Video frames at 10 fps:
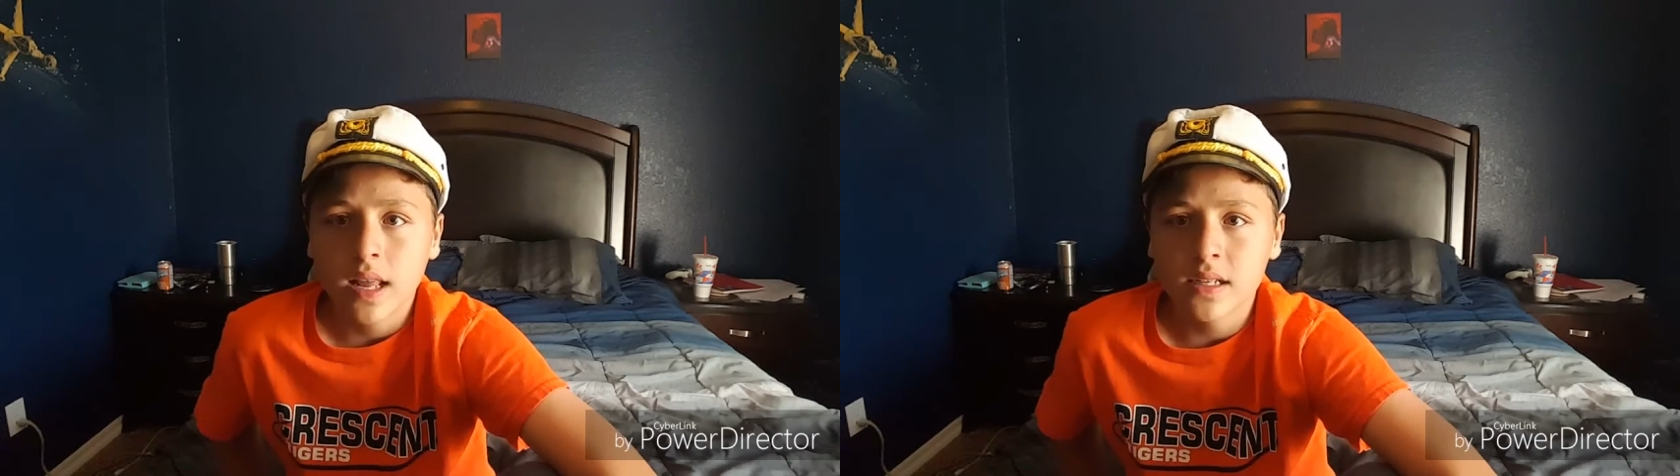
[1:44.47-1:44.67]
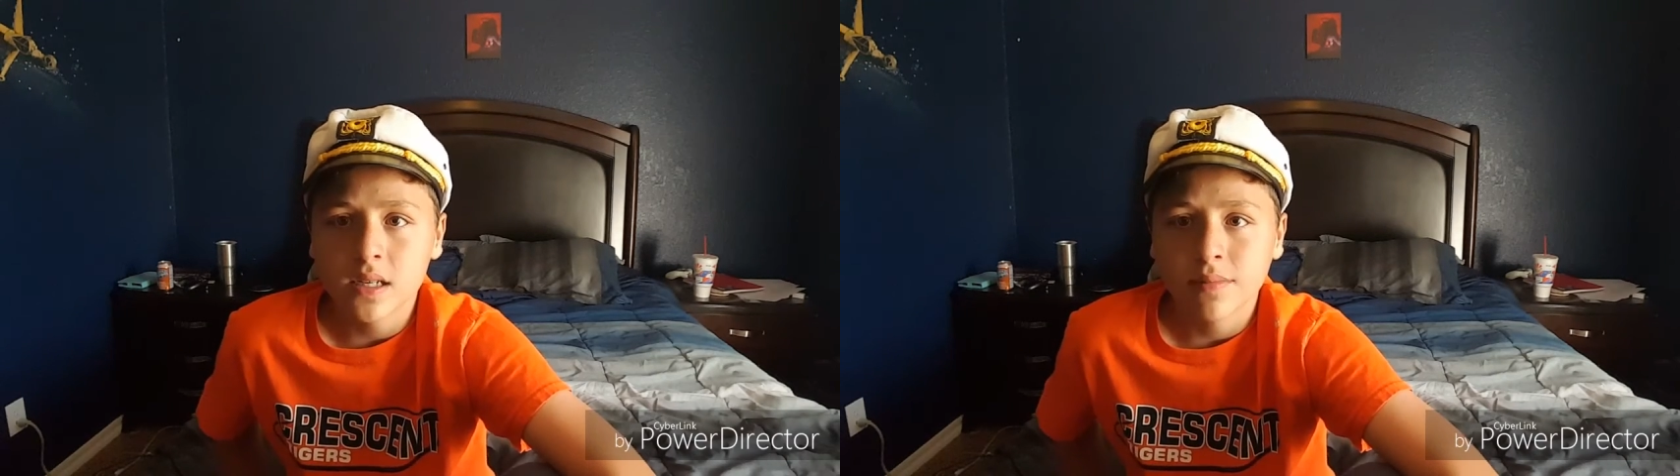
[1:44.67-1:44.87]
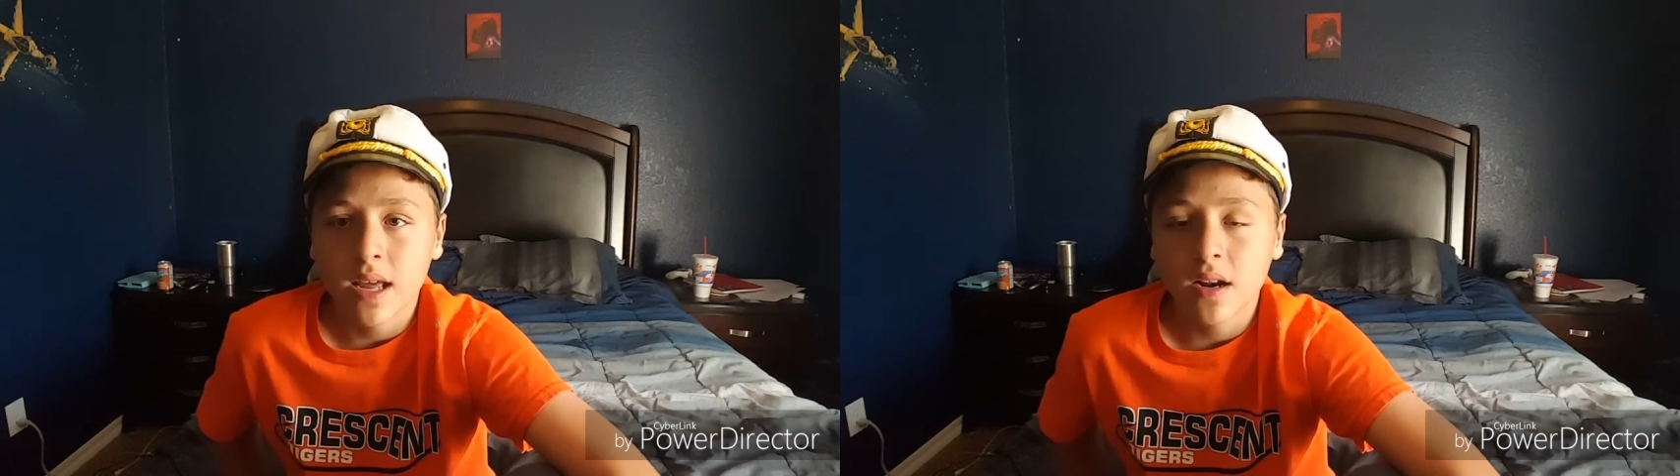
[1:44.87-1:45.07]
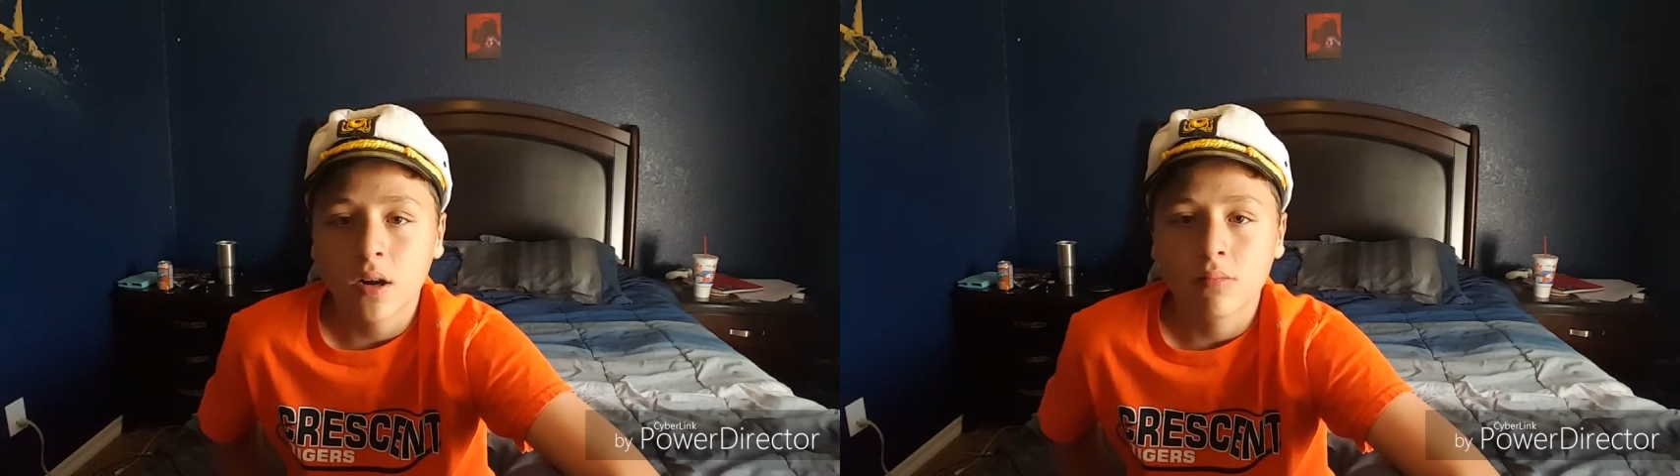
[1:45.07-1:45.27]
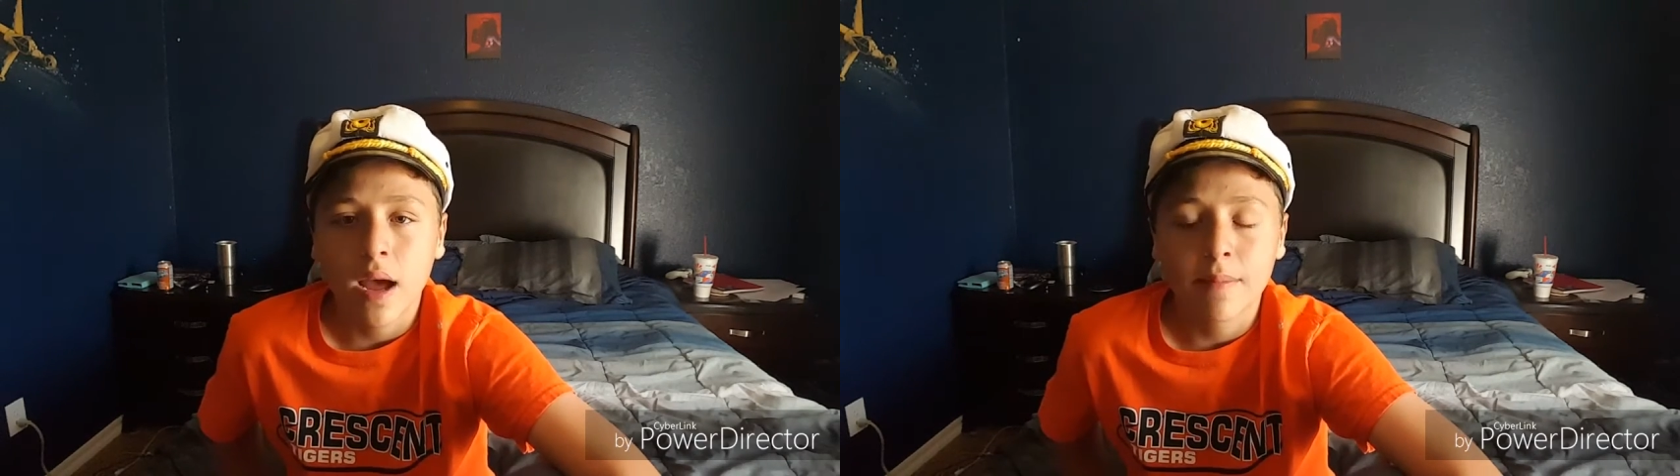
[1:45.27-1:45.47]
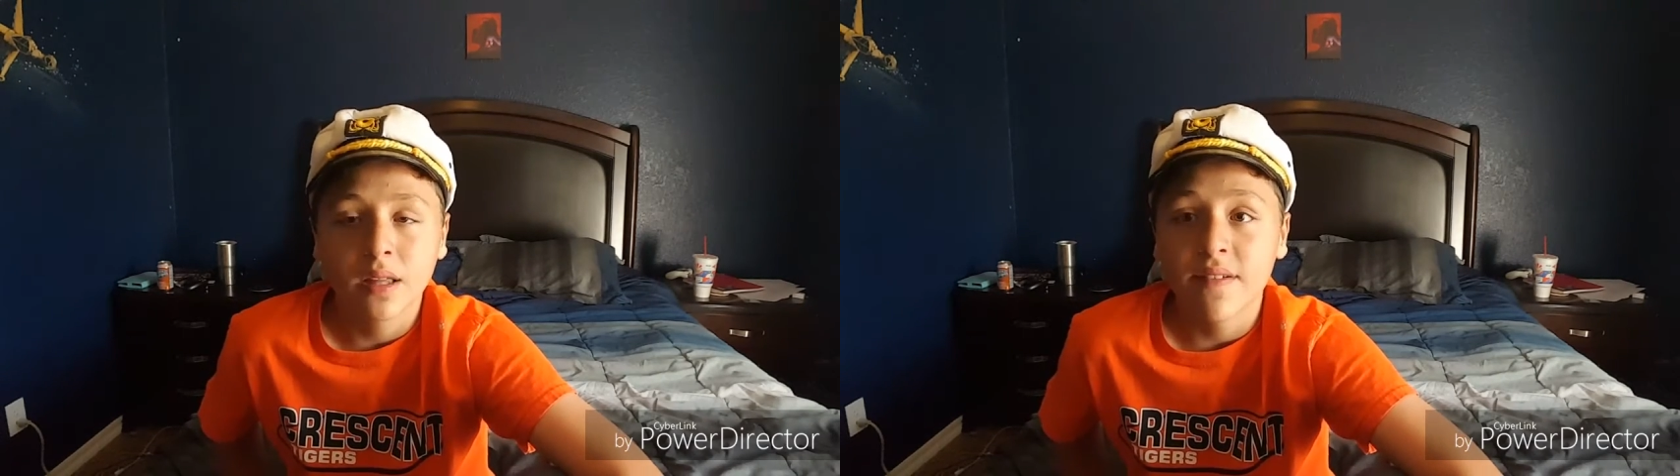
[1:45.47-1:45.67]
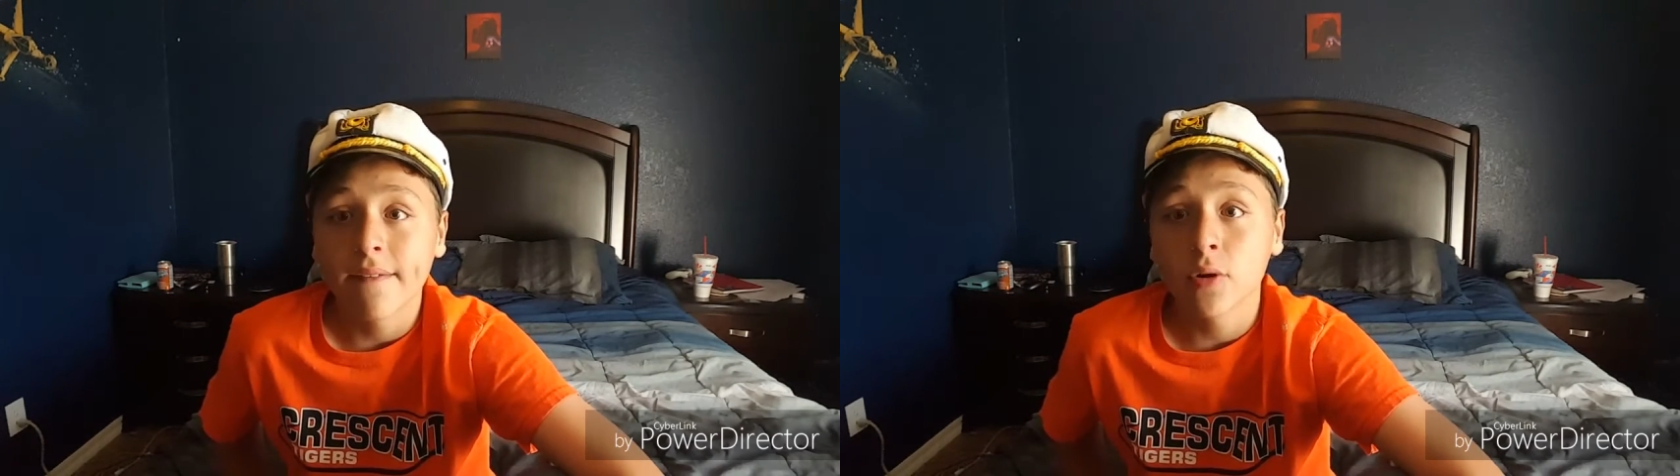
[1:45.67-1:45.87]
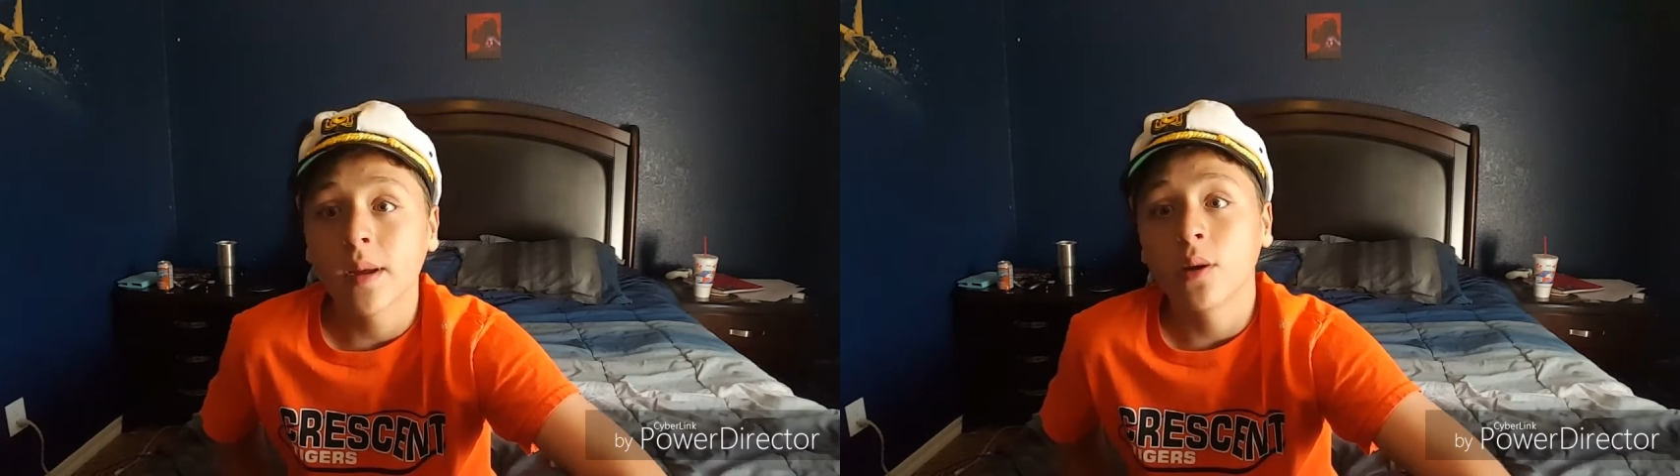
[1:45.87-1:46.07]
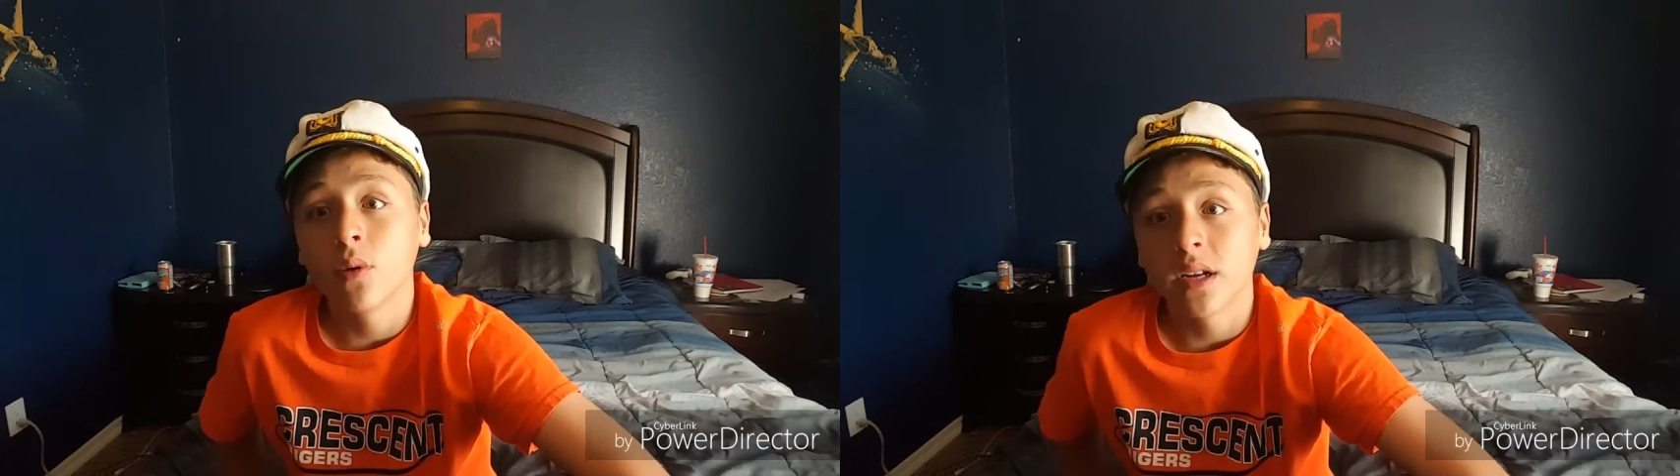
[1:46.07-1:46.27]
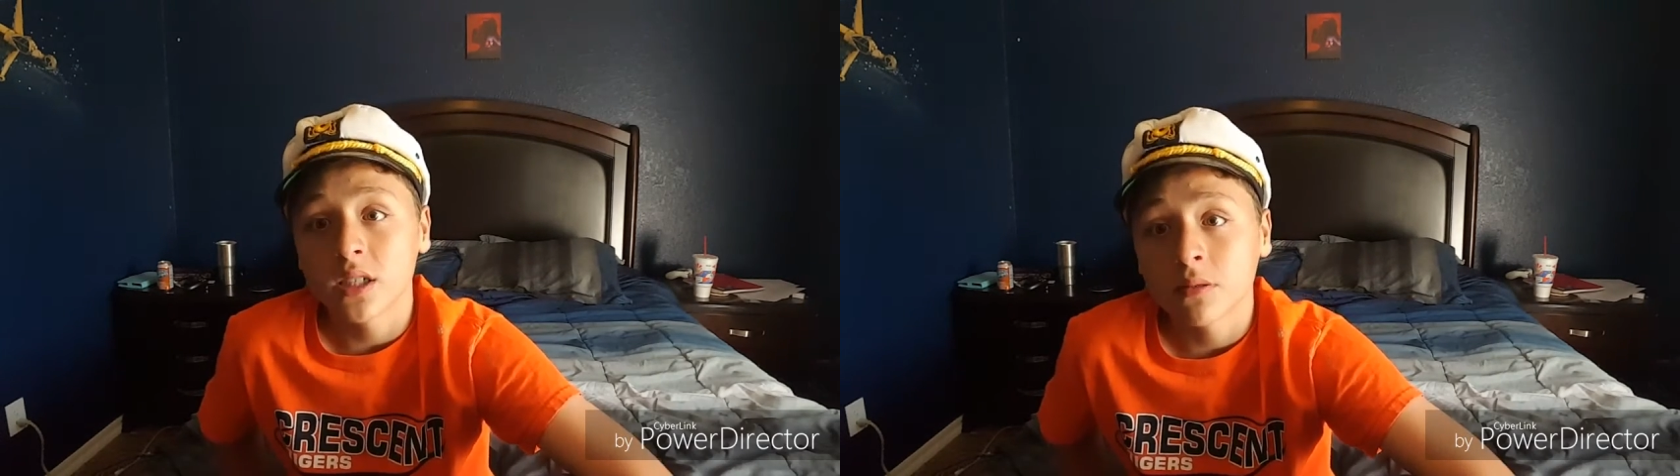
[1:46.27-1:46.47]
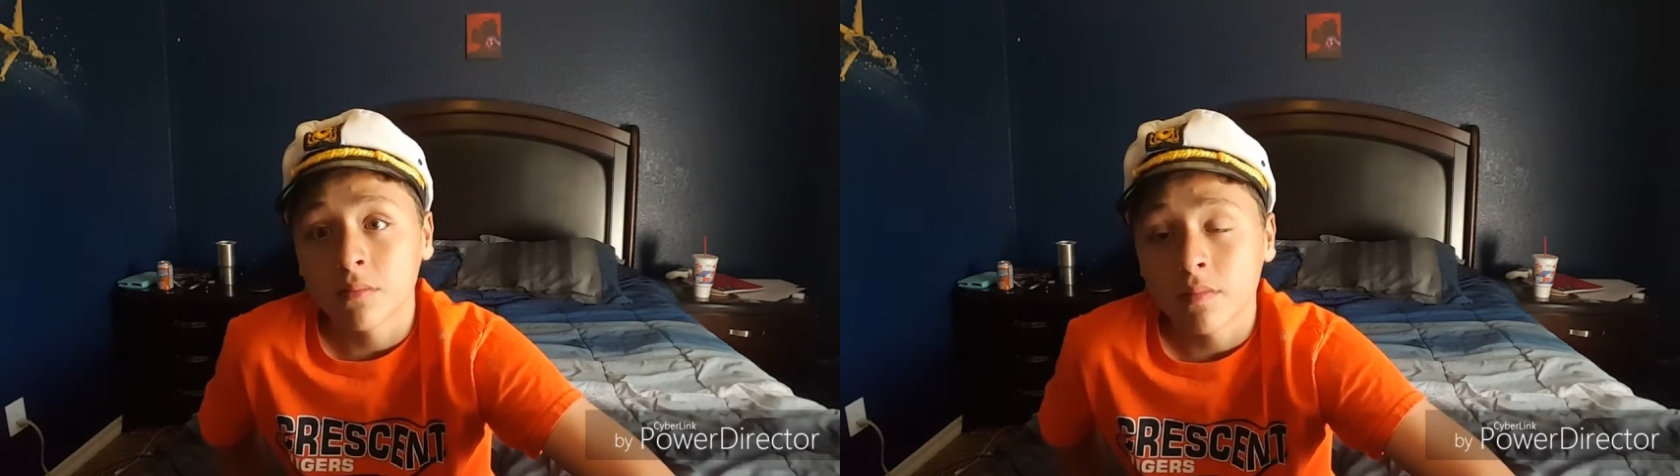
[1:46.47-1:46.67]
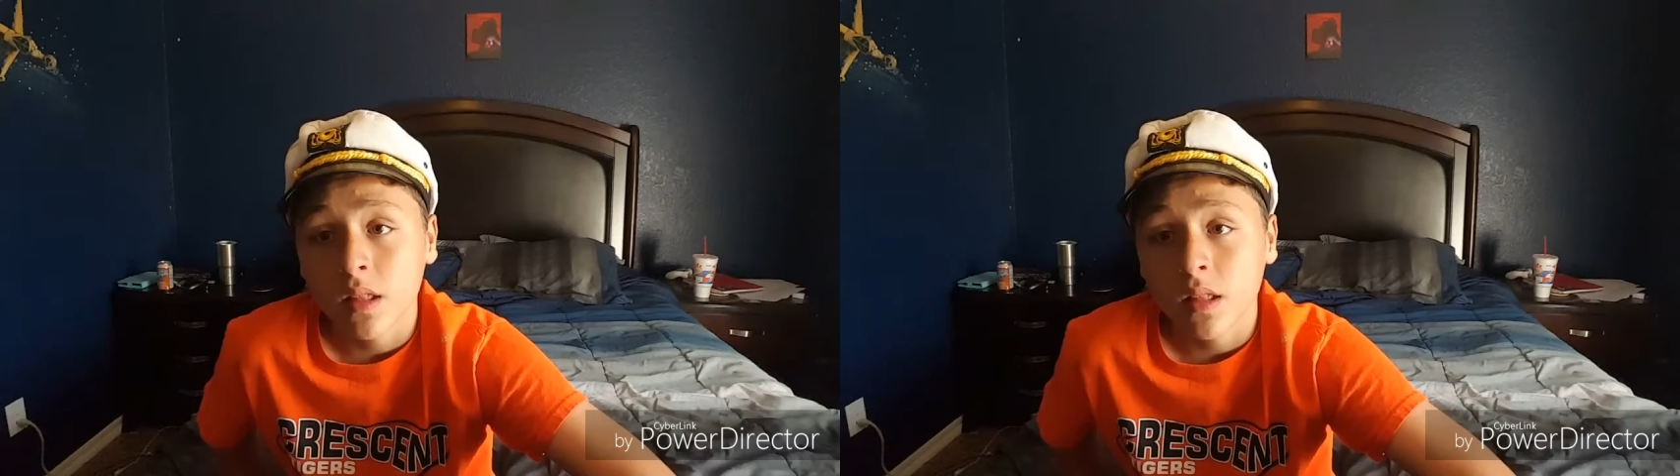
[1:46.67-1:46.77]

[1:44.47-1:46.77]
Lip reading: That's something that I believe everybody wants,